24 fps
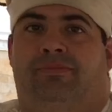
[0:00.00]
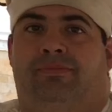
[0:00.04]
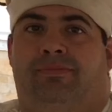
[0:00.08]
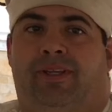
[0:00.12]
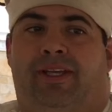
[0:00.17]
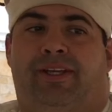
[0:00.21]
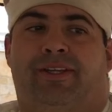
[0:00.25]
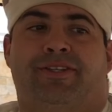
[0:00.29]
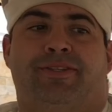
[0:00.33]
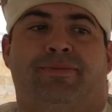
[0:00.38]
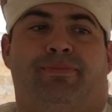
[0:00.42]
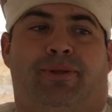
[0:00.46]

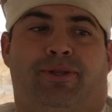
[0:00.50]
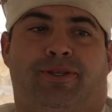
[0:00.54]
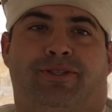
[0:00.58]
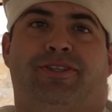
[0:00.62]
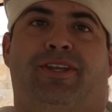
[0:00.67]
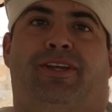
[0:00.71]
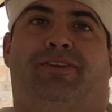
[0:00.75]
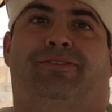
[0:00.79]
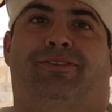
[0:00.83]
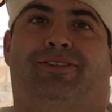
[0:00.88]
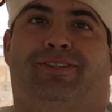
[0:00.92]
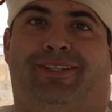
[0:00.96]
Yes, most
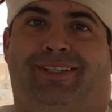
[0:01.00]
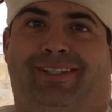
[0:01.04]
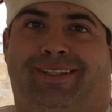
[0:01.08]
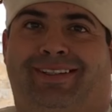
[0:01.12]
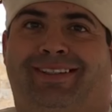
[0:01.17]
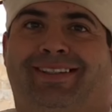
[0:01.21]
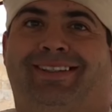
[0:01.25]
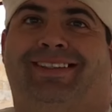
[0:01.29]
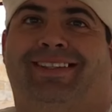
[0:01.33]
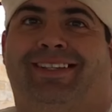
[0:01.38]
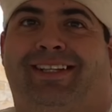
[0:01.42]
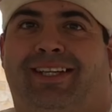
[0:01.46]
definitely.
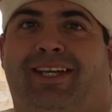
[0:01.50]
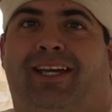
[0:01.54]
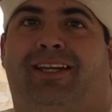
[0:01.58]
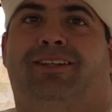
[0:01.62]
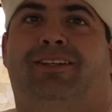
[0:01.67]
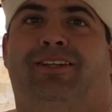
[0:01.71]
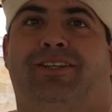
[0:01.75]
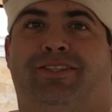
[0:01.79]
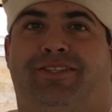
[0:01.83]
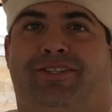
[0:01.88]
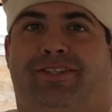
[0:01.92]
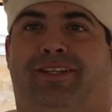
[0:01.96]
At
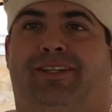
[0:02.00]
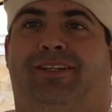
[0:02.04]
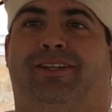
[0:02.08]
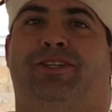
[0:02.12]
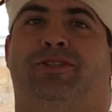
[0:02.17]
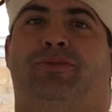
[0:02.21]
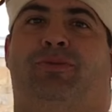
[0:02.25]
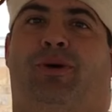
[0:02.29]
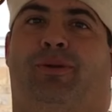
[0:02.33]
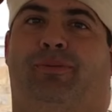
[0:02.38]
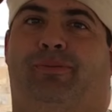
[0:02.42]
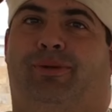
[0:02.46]

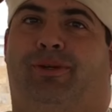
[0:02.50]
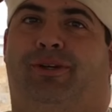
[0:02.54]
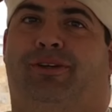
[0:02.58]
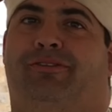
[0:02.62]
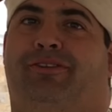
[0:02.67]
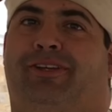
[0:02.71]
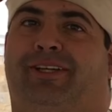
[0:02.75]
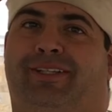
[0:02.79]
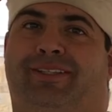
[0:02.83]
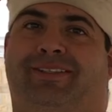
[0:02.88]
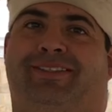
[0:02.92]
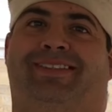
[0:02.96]
least one per
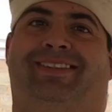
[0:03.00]
event.